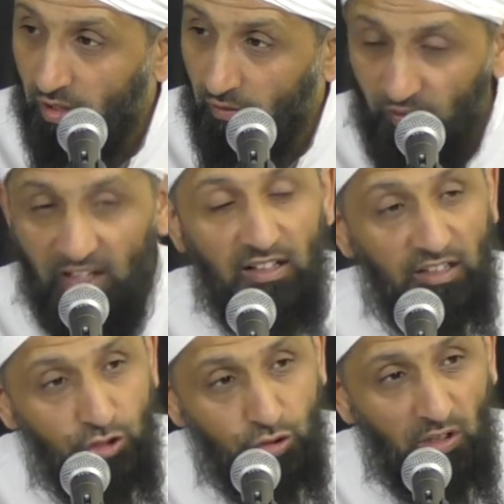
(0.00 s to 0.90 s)

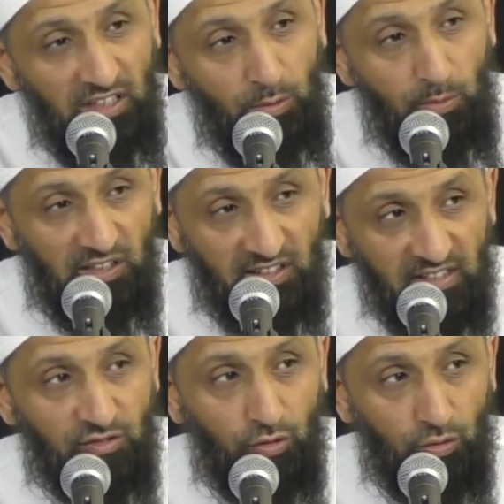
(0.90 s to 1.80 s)
Verily, surely we will
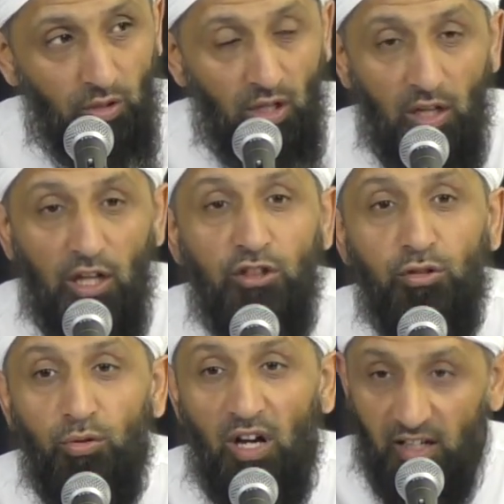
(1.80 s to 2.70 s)
test you
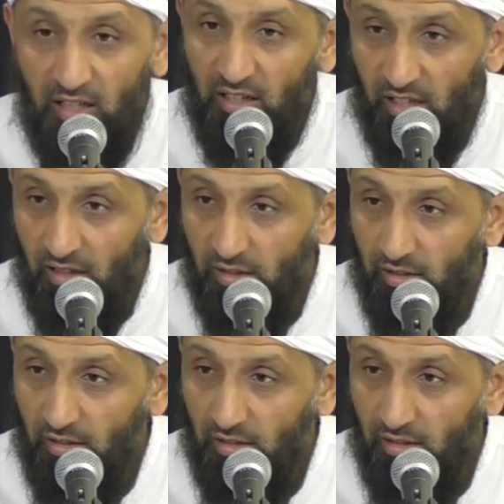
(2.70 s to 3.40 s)
through hunger.